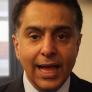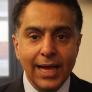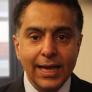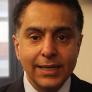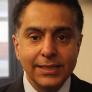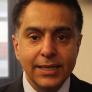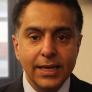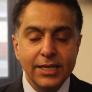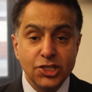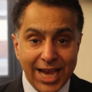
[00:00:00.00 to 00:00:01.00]

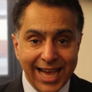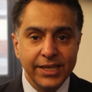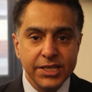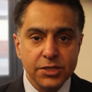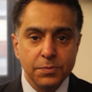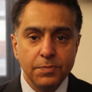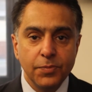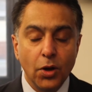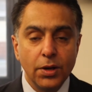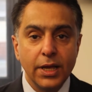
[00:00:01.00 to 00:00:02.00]
and jihadism
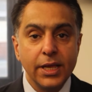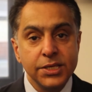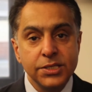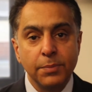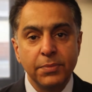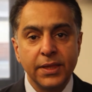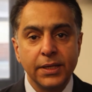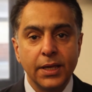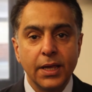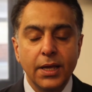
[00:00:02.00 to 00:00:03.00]
is
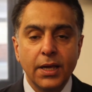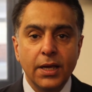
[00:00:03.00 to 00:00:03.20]
something,